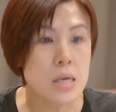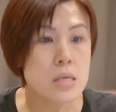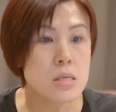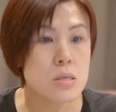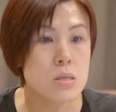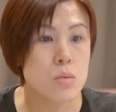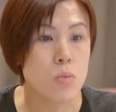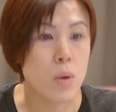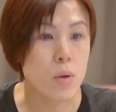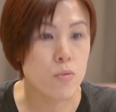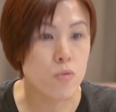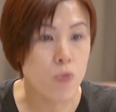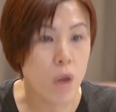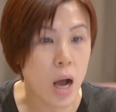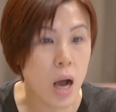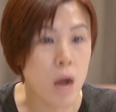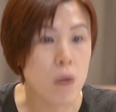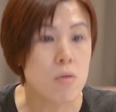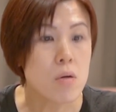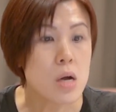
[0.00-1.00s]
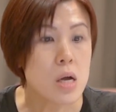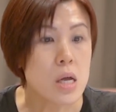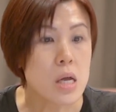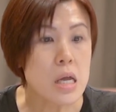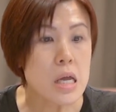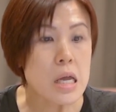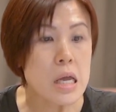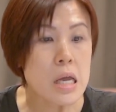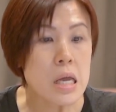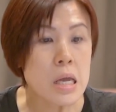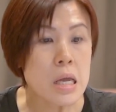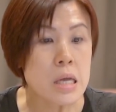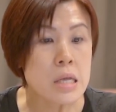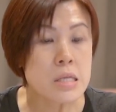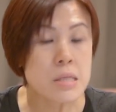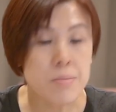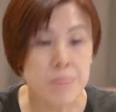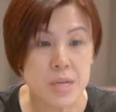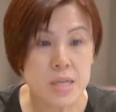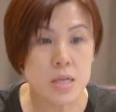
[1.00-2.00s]
one round,
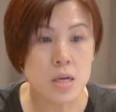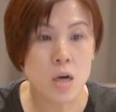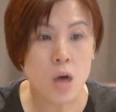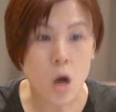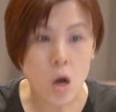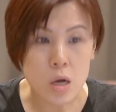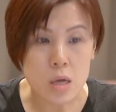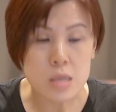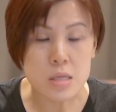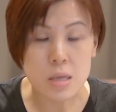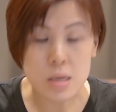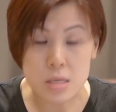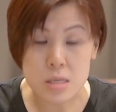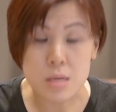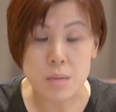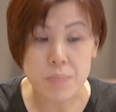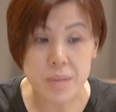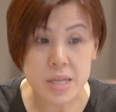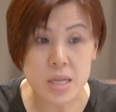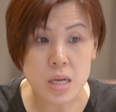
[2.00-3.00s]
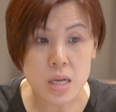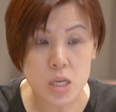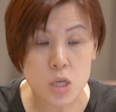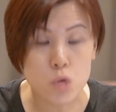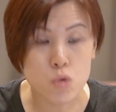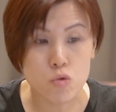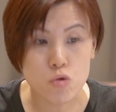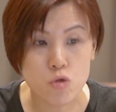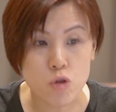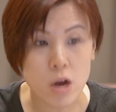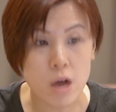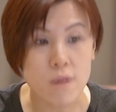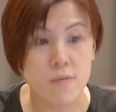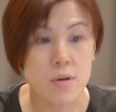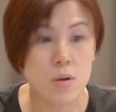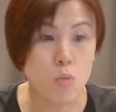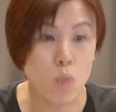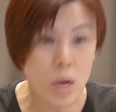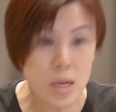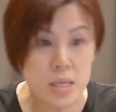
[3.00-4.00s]
the beetle needs to
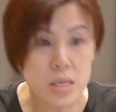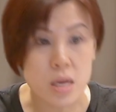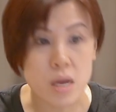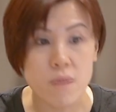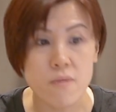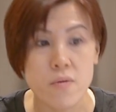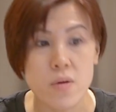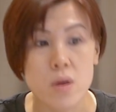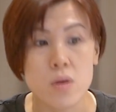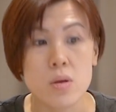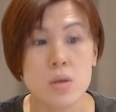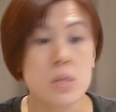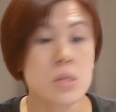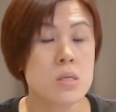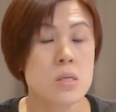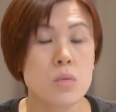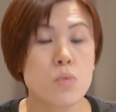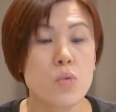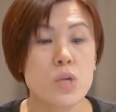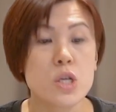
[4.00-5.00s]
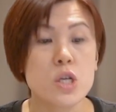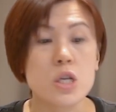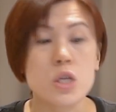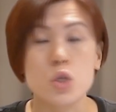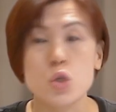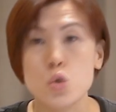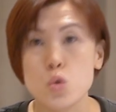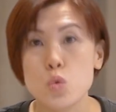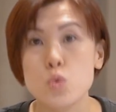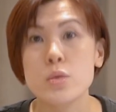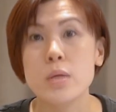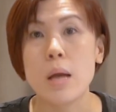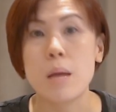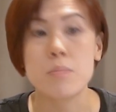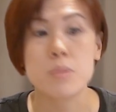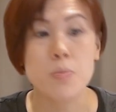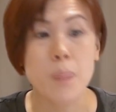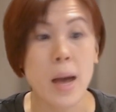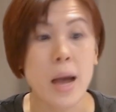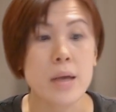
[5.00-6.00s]
travel one circumference, which is 2
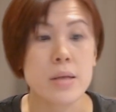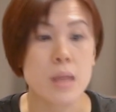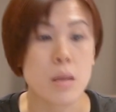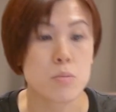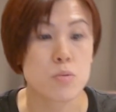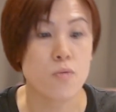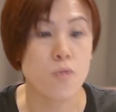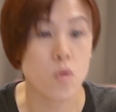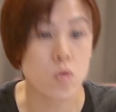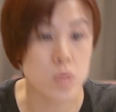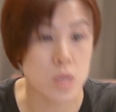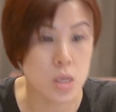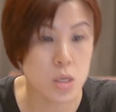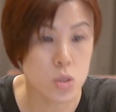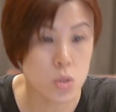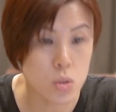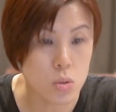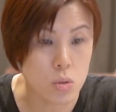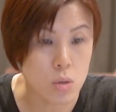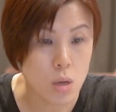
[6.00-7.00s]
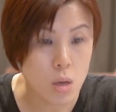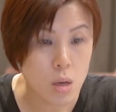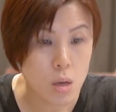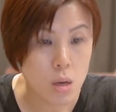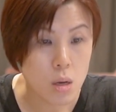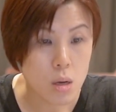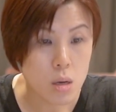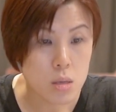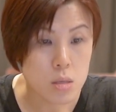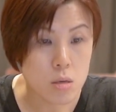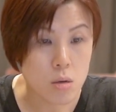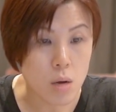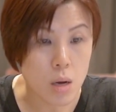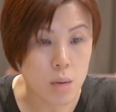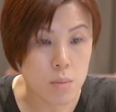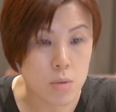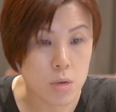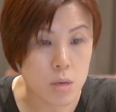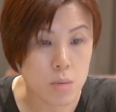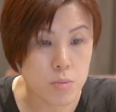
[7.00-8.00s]
times pi times 42. So
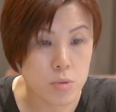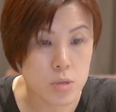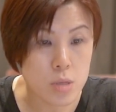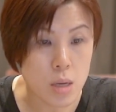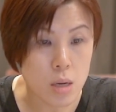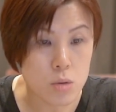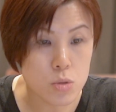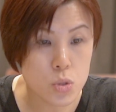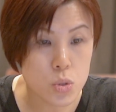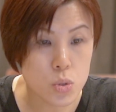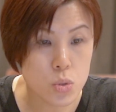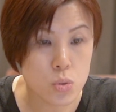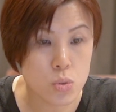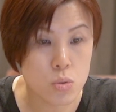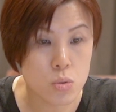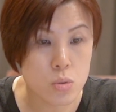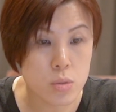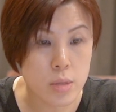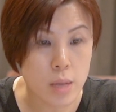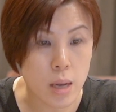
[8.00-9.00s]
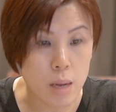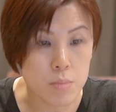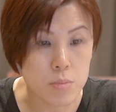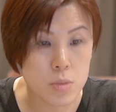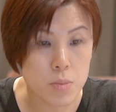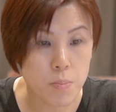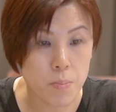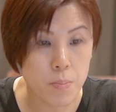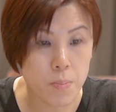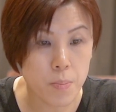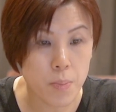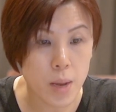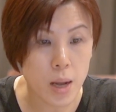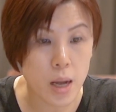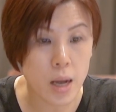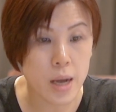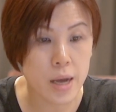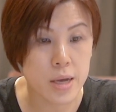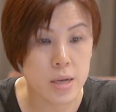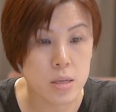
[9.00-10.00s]
I'm going to put down 2 times
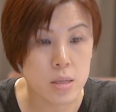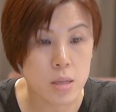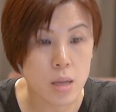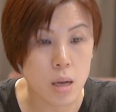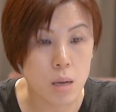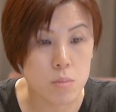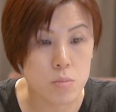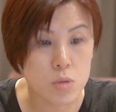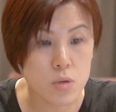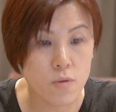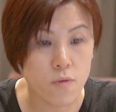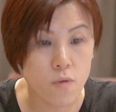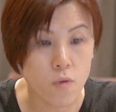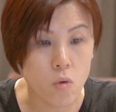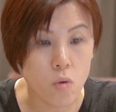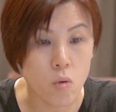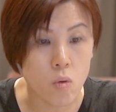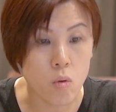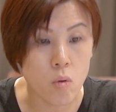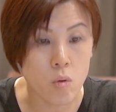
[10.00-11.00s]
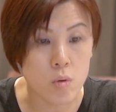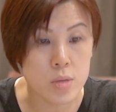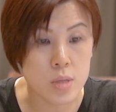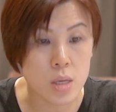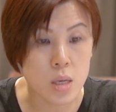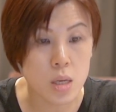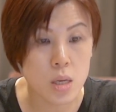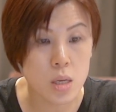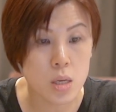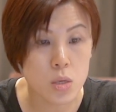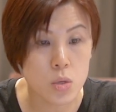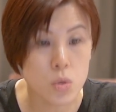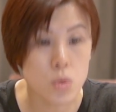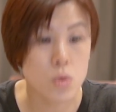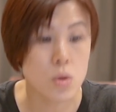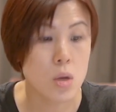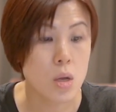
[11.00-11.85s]
pi times 42.